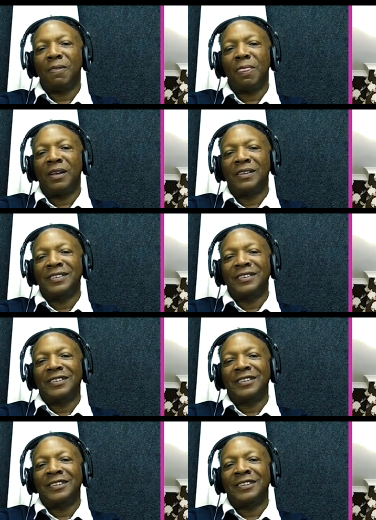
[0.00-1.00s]
anymore.
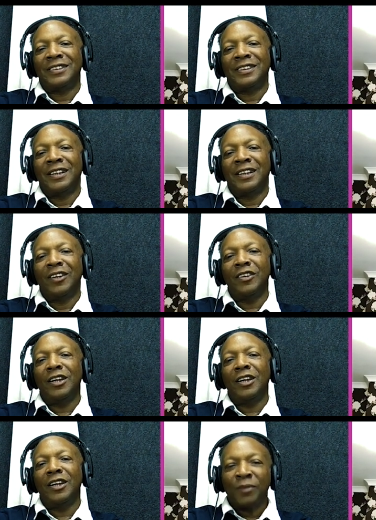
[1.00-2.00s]
But,
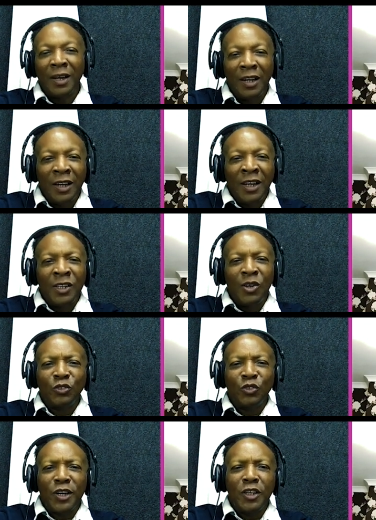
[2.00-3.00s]
uh, okay. Yeah.
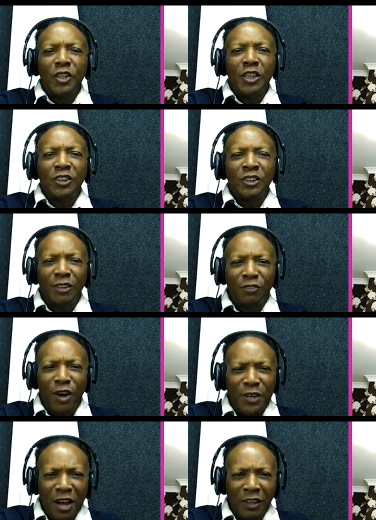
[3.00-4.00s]
You was very. You're
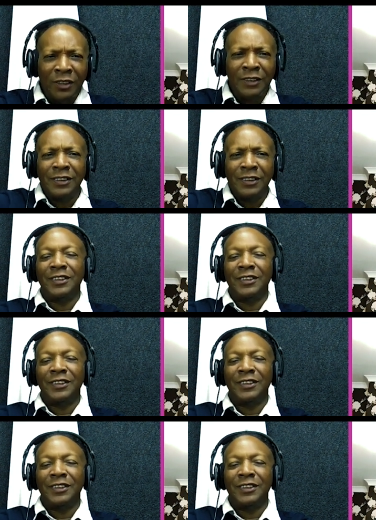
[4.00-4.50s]
still very young.